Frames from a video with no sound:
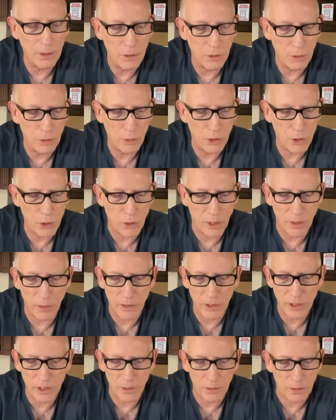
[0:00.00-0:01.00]
which one
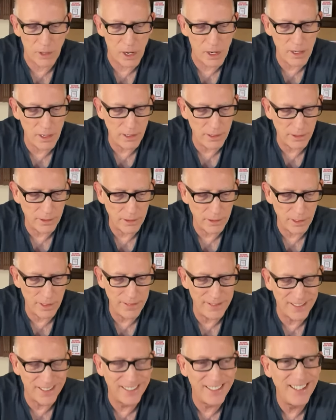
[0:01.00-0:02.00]
was it? Run?
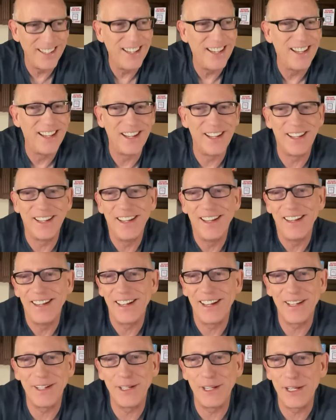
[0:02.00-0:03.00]

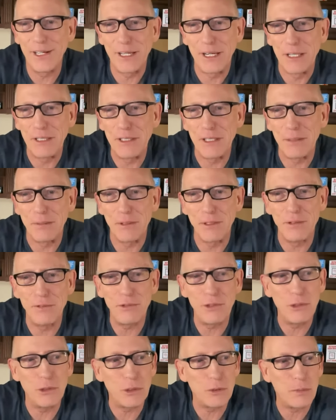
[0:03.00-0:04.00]
I get them
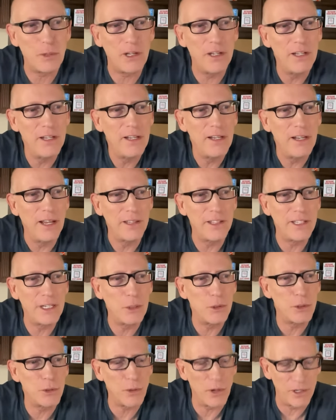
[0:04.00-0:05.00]
confused, but I think it
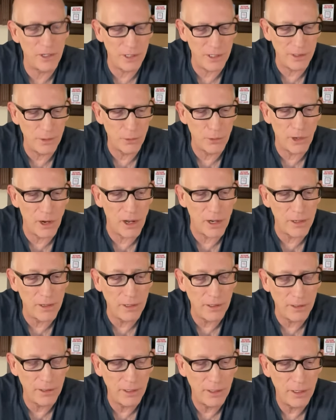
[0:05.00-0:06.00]
was Run.
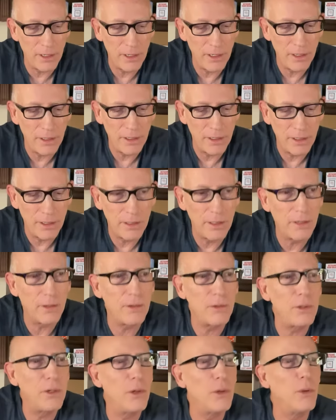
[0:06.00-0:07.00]

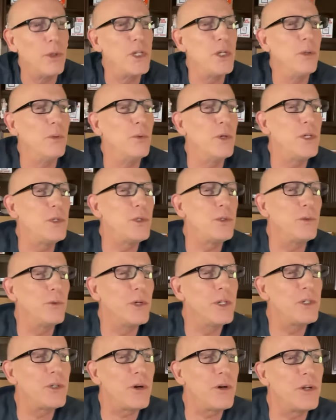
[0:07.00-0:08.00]

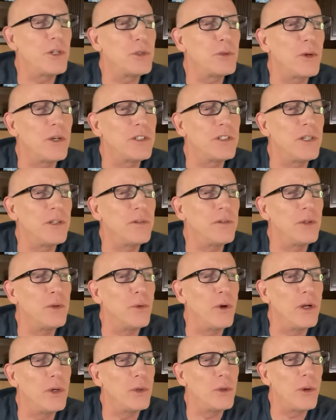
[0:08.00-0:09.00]
Which artist was it? The
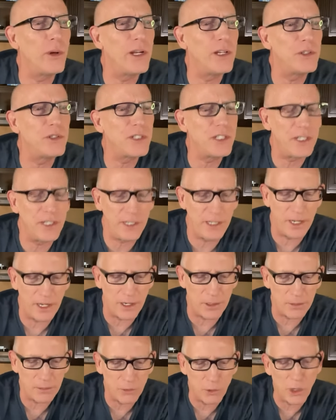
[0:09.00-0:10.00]
one who has
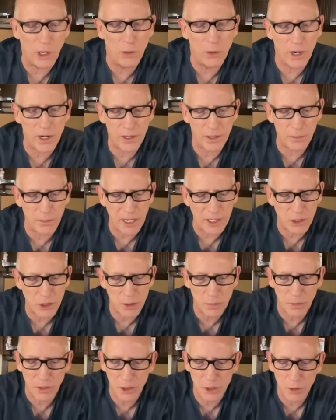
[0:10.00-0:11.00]
the well, one of them had
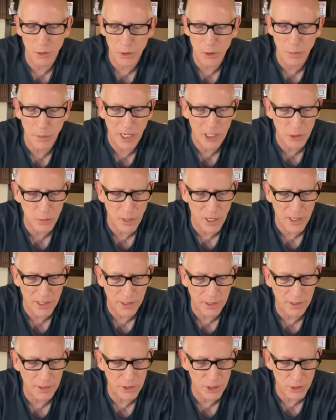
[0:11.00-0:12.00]

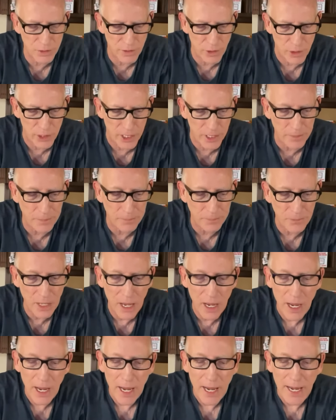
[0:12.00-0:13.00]
spasmodic dysphonia,
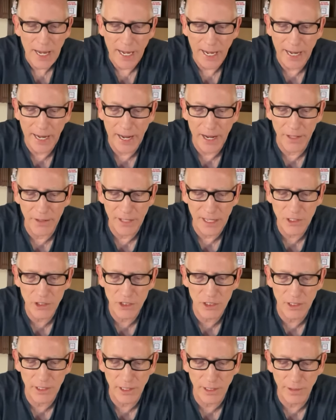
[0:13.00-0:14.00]
and that's
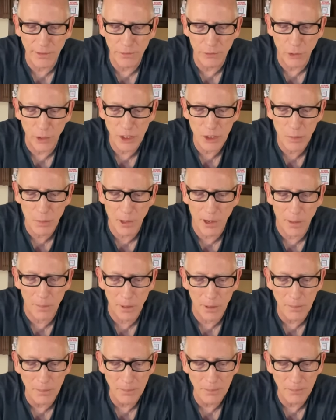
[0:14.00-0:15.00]
the voice
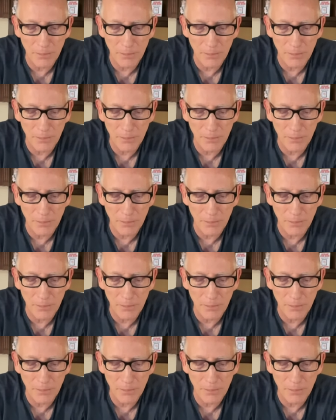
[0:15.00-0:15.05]
problem